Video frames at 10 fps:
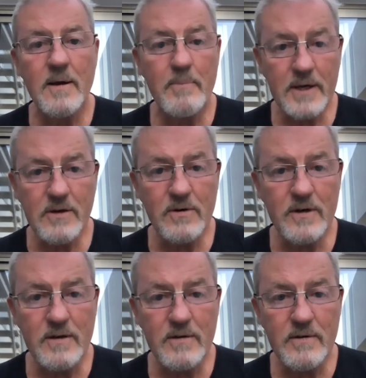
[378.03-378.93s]

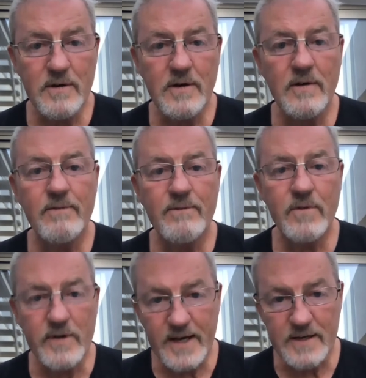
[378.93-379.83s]
Bitcoin,
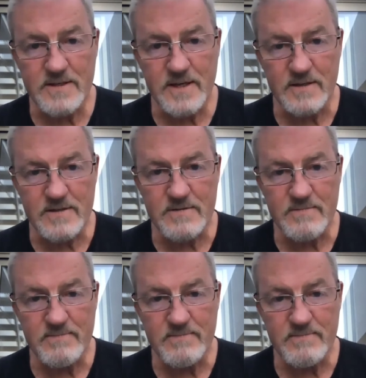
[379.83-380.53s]
48 cents.